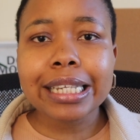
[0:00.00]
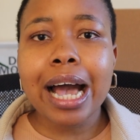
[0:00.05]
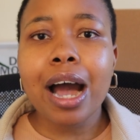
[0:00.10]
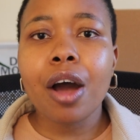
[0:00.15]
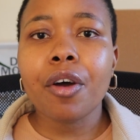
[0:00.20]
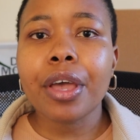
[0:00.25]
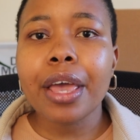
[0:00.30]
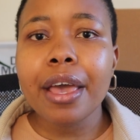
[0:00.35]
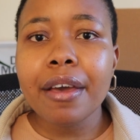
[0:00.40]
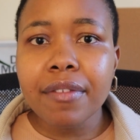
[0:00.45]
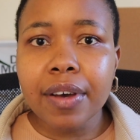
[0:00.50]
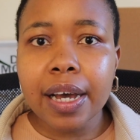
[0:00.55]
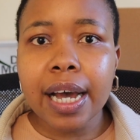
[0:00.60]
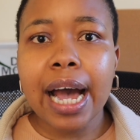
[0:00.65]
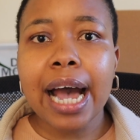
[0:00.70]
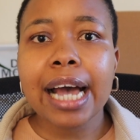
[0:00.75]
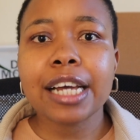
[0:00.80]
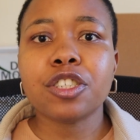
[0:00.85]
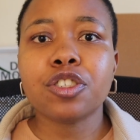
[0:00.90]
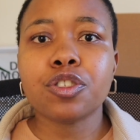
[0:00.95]
However,
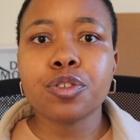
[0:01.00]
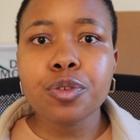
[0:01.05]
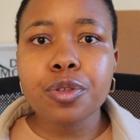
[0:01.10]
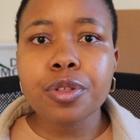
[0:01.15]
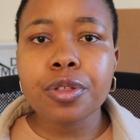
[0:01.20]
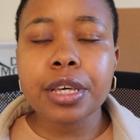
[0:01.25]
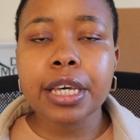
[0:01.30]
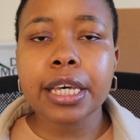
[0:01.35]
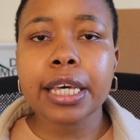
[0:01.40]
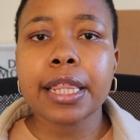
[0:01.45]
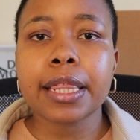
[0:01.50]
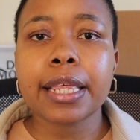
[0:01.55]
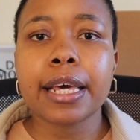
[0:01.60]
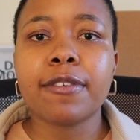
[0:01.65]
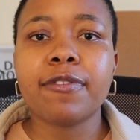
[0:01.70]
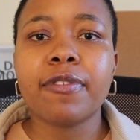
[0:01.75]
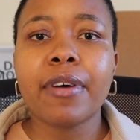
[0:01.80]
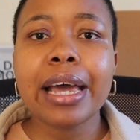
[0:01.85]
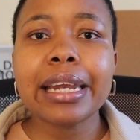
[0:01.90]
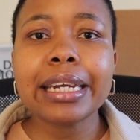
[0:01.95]
I do think
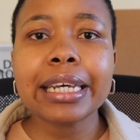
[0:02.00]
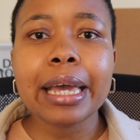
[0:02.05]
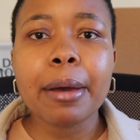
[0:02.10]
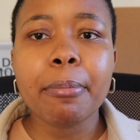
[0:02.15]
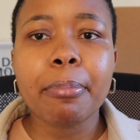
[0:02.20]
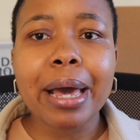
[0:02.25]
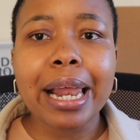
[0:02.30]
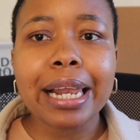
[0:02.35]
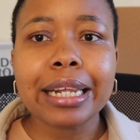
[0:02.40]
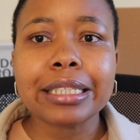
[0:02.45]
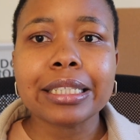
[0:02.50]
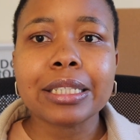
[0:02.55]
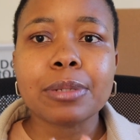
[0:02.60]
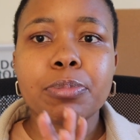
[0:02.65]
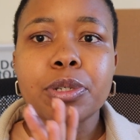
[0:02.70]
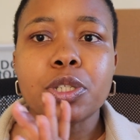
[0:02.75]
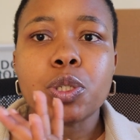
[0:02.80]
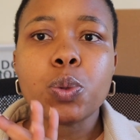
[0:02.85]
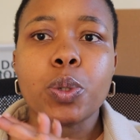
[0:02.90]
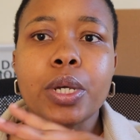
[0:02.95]
that finding a balance
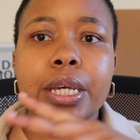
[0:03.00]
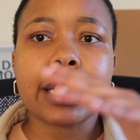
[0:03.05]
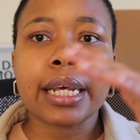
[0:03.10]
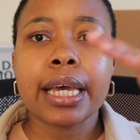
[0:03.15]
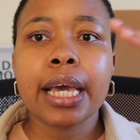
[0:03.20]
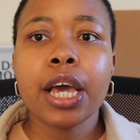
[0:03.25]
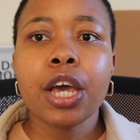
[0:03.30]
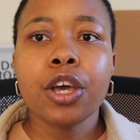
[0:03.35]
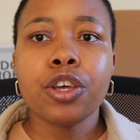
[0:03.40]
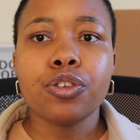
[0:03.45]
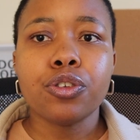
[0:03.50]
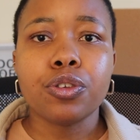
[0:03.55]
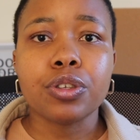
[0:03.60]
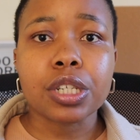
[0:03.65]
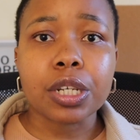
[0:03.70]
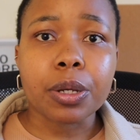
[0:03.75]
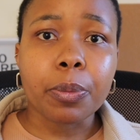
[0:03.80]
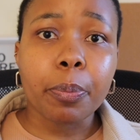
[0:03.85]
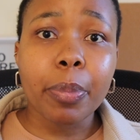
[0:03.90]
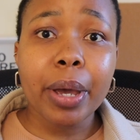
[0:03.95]
between
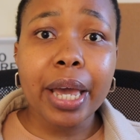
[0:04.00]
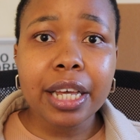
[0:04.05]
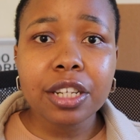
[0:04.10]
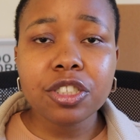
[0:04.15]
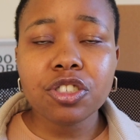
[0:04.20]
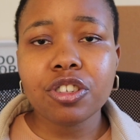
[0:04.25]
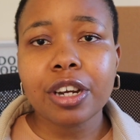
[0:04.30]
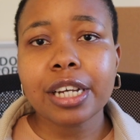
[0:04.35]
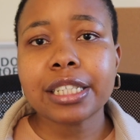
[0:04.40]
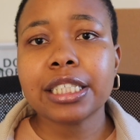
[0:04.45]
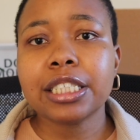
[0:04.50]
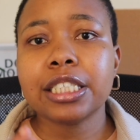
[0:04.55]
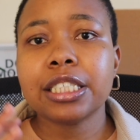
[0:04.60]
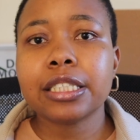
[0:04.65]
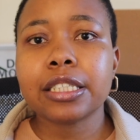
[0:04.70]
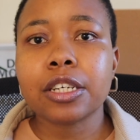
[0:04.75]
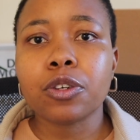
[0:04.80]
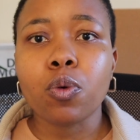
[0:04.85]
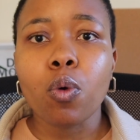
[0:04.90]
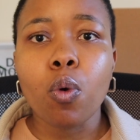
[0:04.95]
using paid
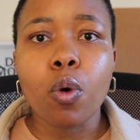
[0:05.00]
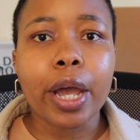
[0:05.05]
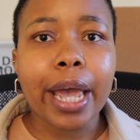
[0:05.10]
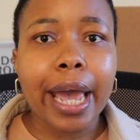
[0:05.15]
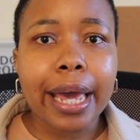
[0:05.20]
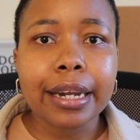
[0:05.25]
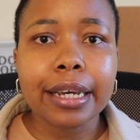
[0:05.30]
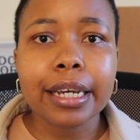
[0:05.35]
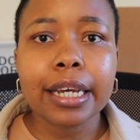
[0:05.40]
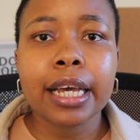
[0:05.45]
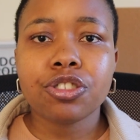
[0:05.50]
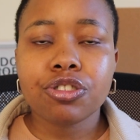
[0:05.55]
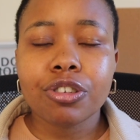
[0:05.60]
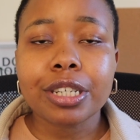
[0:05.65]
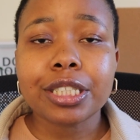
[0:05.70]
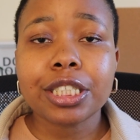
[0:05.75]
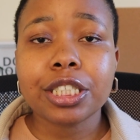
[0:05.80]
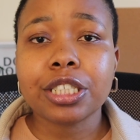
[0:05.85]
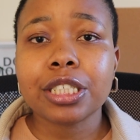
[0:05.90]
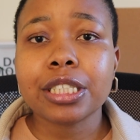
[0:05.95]
strategies and organic
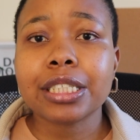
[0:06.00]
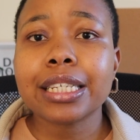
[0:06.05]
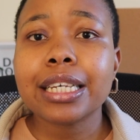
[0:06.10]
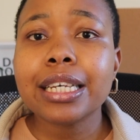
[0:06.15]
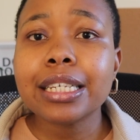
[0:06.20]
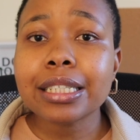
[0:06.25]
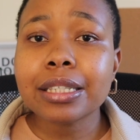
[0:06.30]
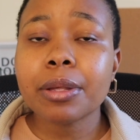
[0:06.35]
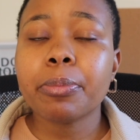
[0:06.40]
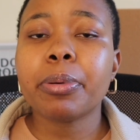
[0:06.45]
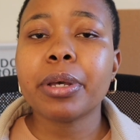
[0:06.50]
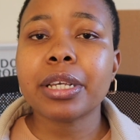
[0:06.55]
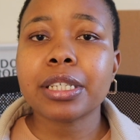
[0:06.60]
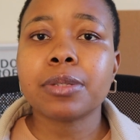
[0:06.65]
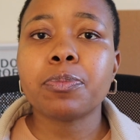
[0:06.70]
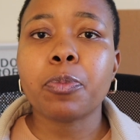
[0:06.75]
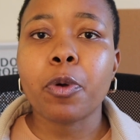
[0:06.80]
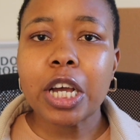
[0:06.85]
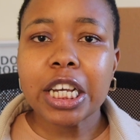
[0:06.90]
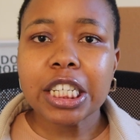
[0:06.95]
strategies is the
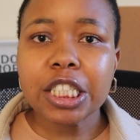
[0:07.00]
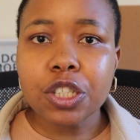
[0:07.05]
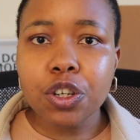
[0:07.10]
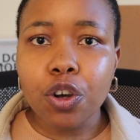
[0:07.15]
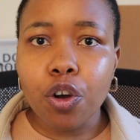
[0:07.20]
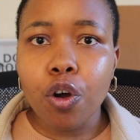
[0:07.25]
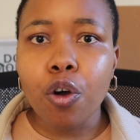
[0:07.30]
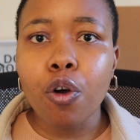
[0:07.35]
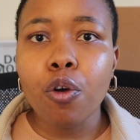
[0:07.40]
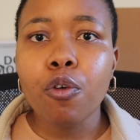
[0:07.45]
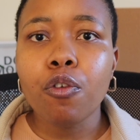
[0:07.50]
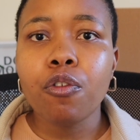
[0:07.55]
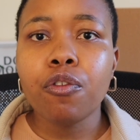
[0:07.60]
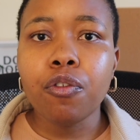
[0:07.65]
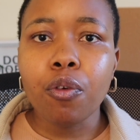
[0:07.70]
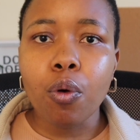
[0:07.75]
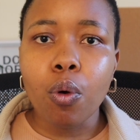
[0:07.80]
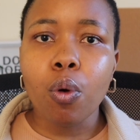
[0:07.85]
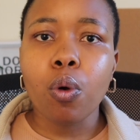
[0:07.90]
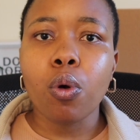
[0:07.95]
best way to go
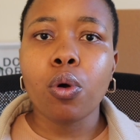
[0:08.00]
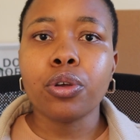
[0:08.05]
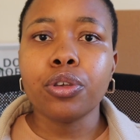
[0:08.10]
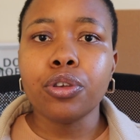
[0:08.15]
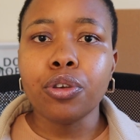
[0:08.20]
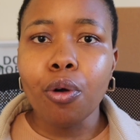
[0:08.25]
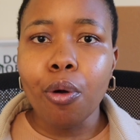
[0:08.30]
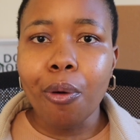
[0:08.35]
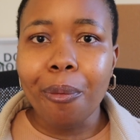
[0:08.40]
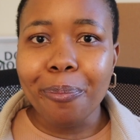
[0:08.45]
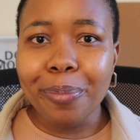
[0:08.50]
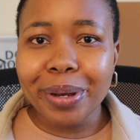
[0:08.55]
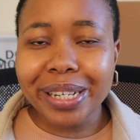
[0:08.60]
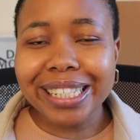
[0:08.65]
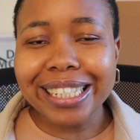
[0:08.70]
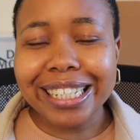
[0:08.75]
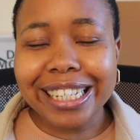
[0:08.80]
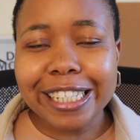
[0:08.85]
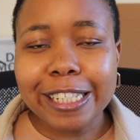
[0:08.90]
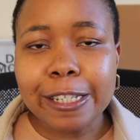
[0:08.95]
for your
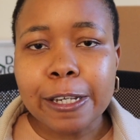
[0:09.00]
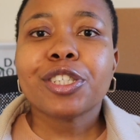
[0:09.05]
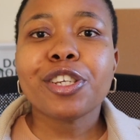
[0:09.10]
business.